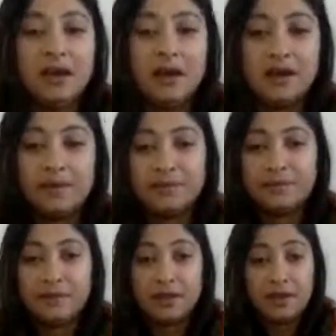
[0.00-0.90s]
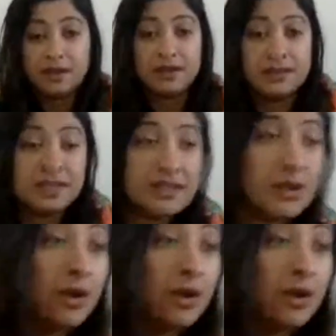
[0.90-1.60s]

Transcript: And sit